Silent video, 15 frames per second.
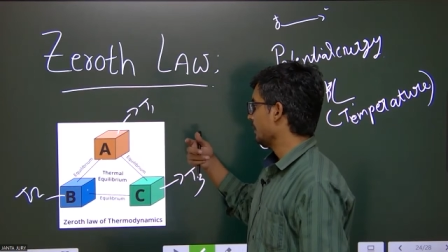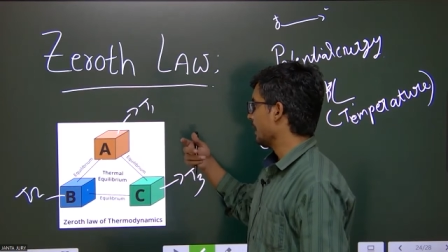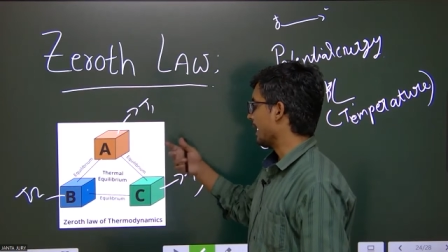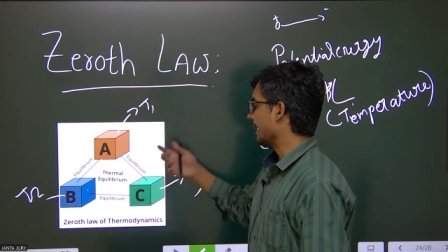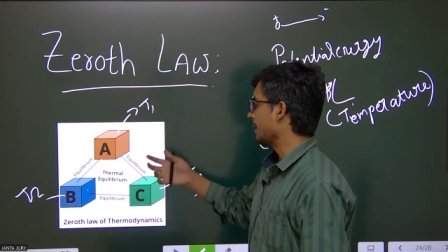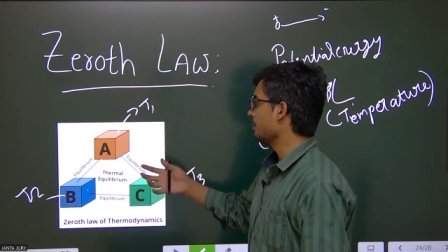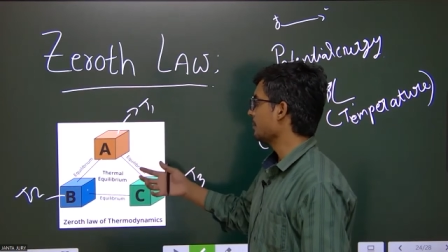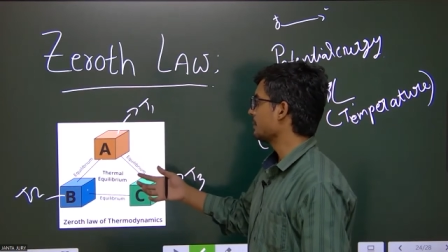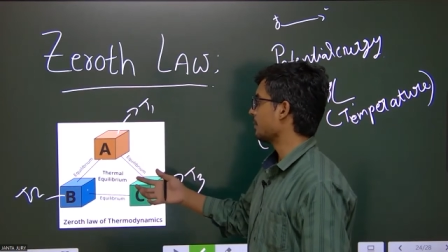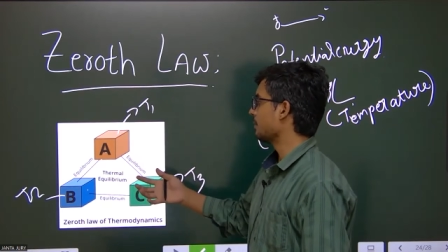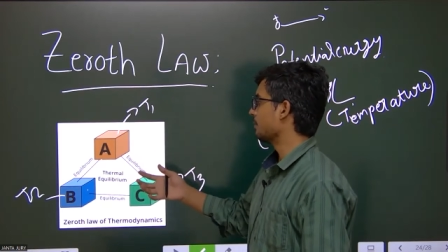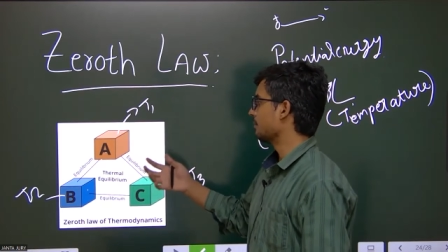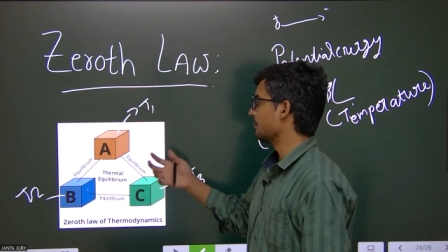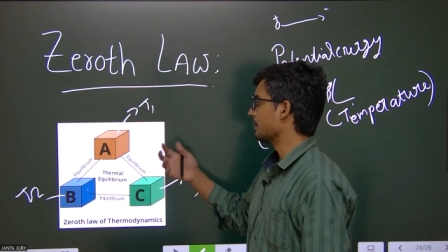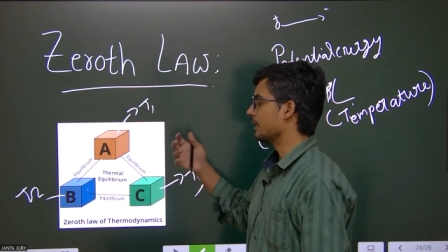
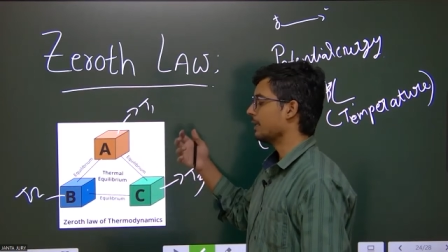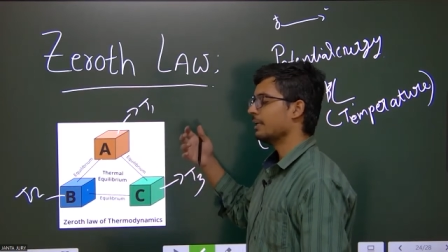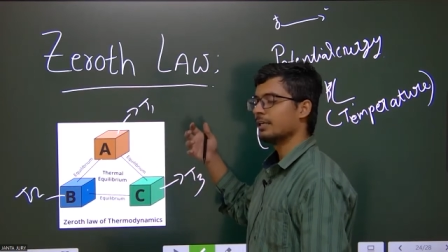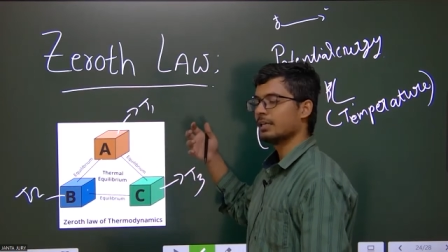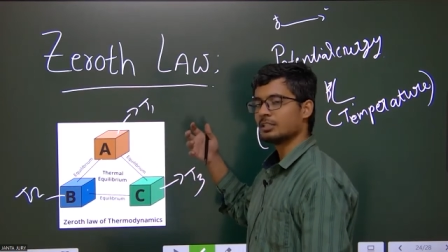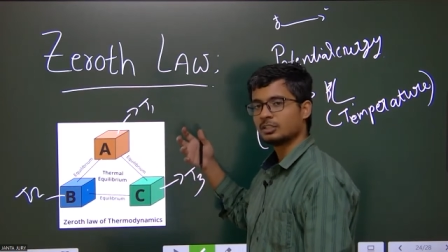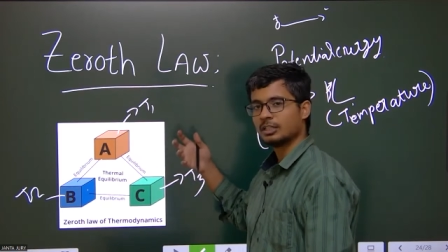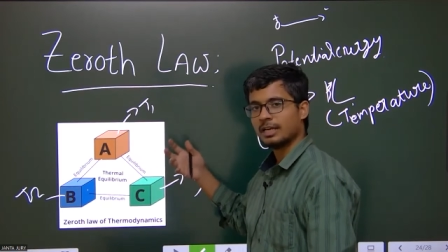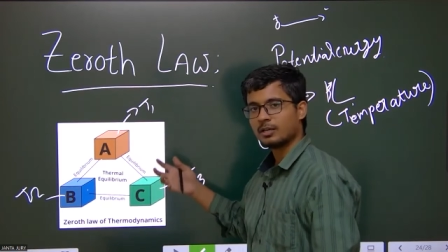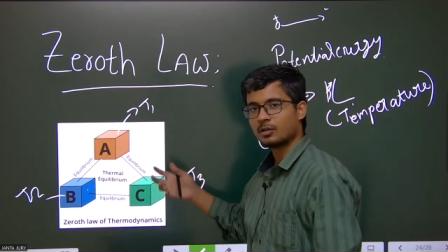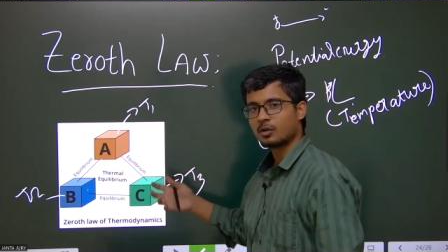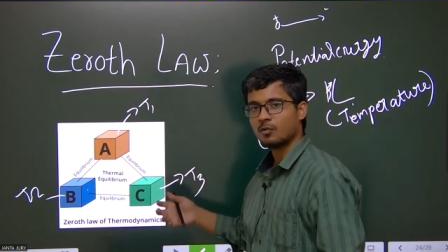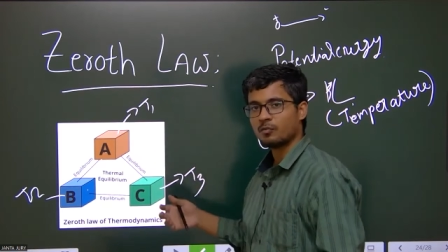dynamism, in a state